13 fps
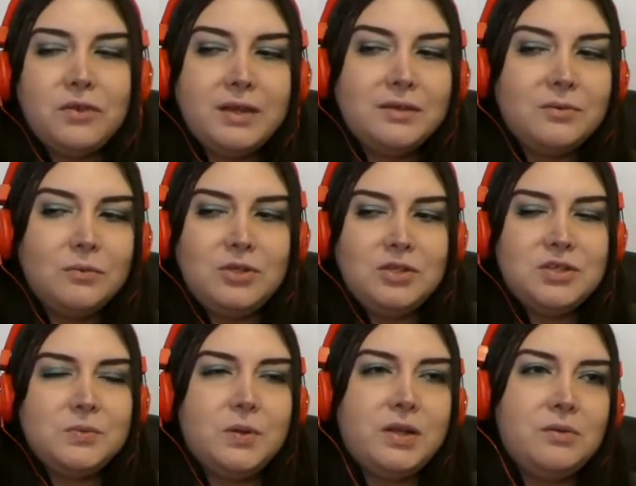Like, you
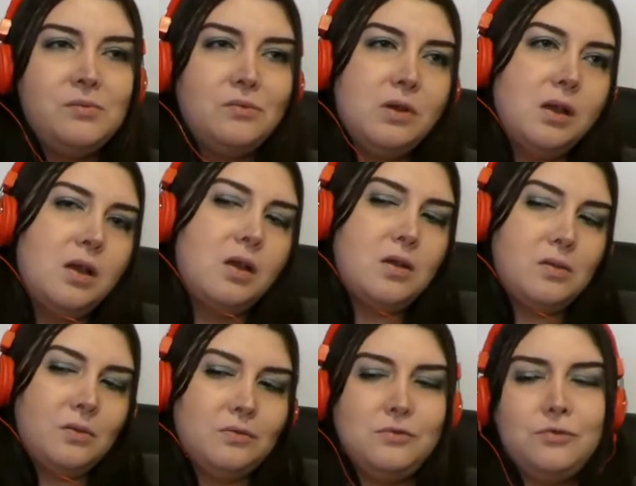just want to
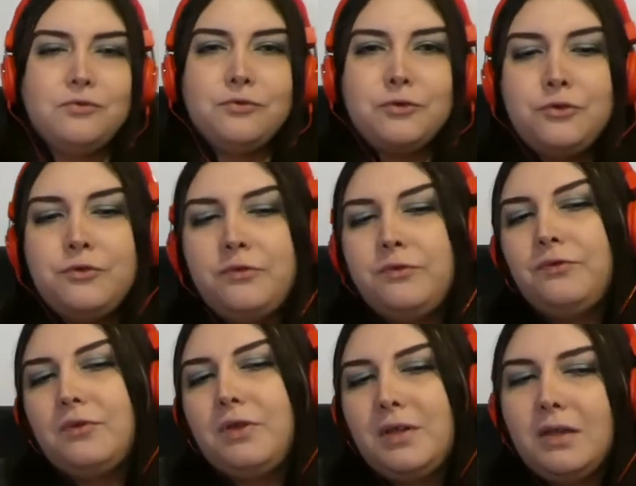groove
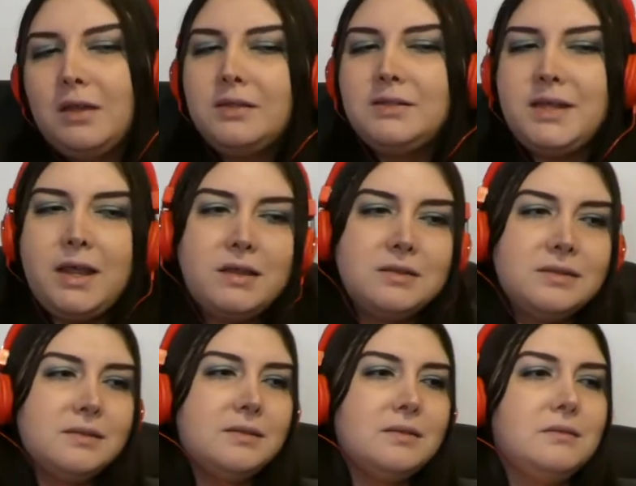and
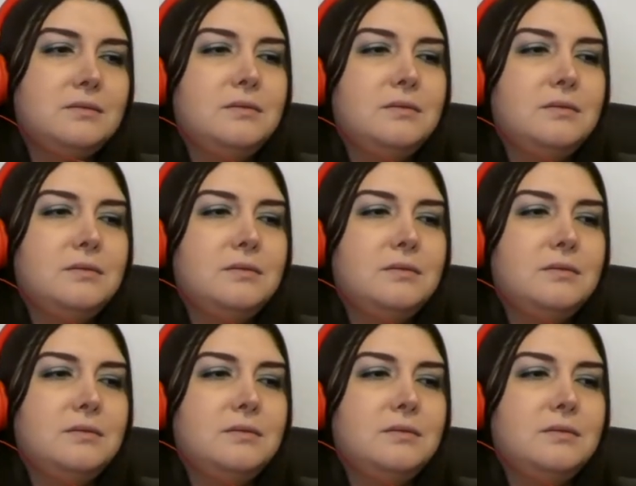dance.